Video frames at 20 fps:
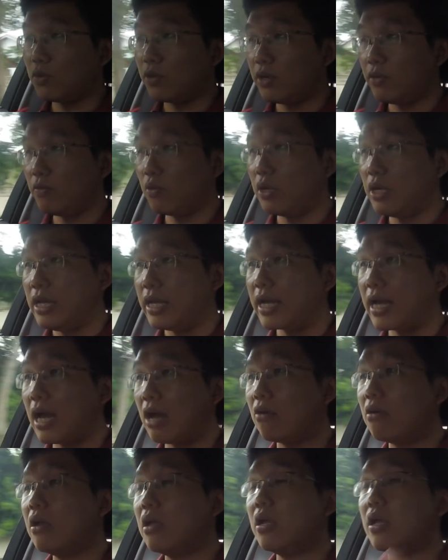will leak
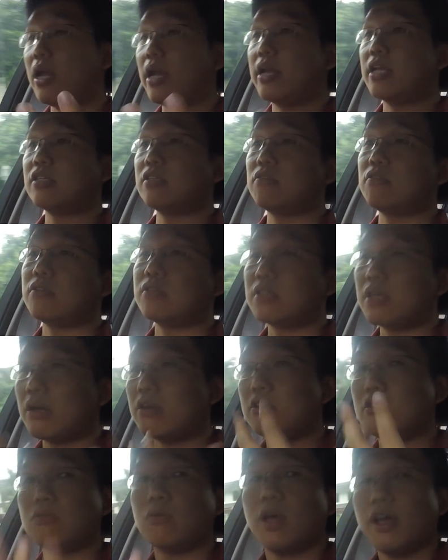out, and as a
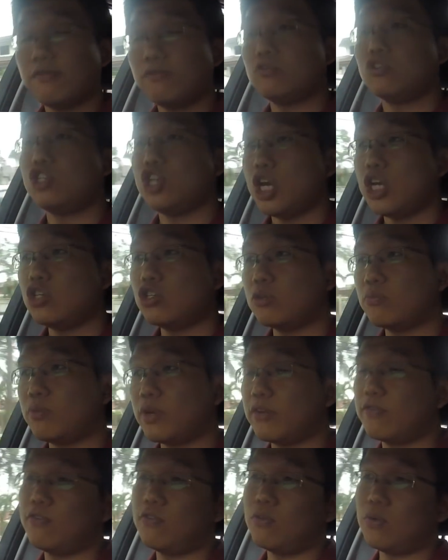result, you will have to change your
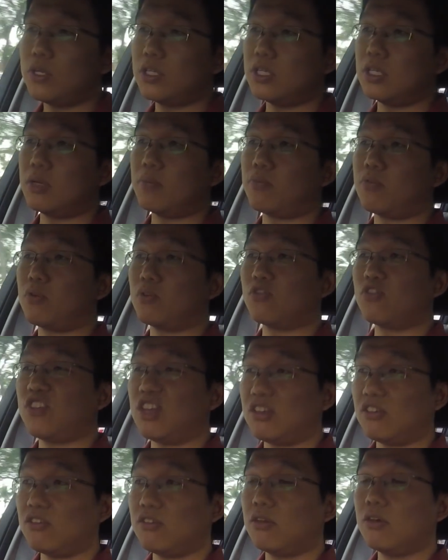brake fluids in the
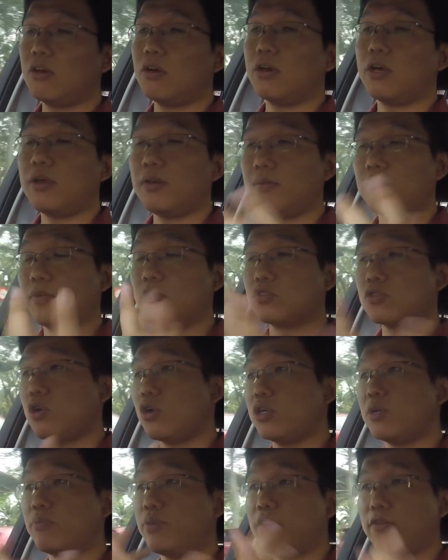process. Okay, because
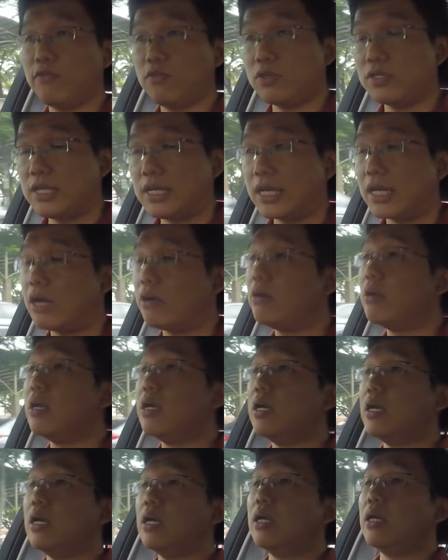all the brake fluids leak out.
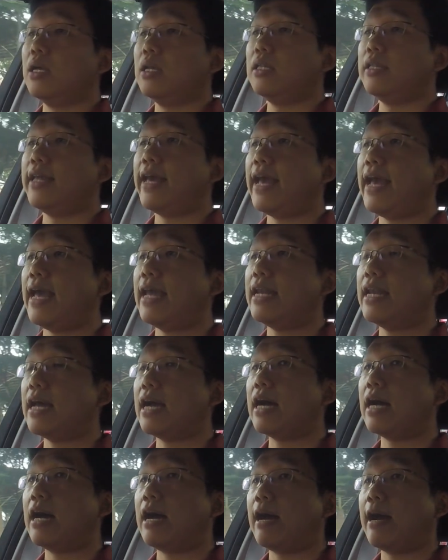Then,
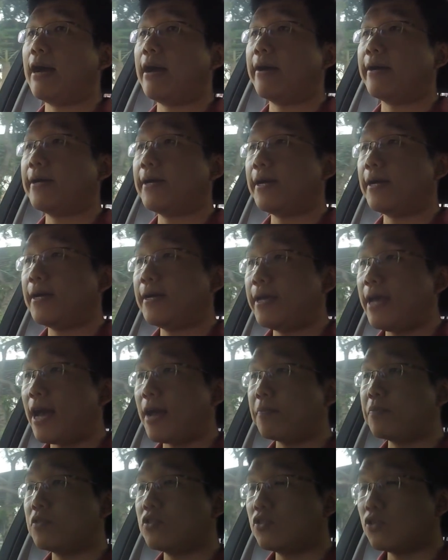
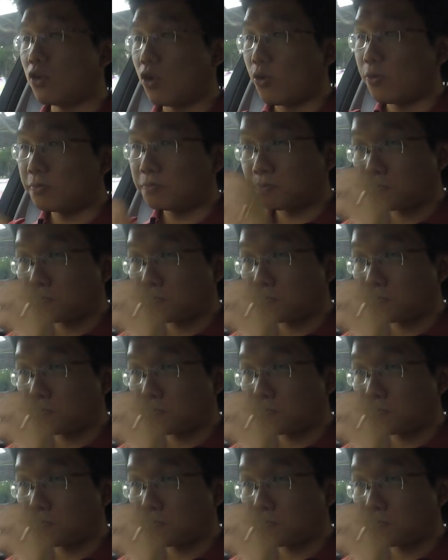yeah, so